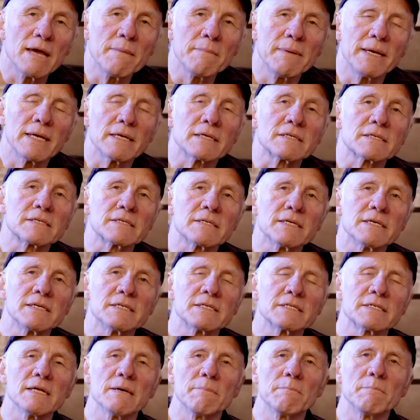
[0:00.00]
gimmicks
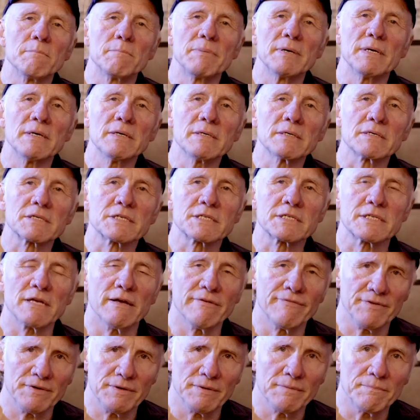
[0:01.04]
is number
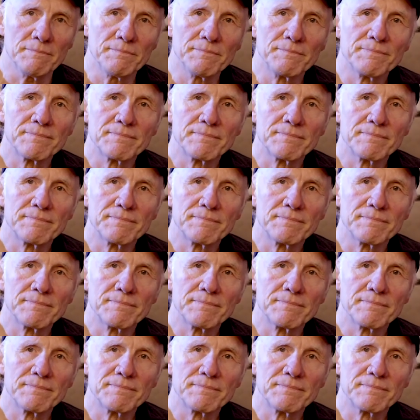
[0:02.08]
seven.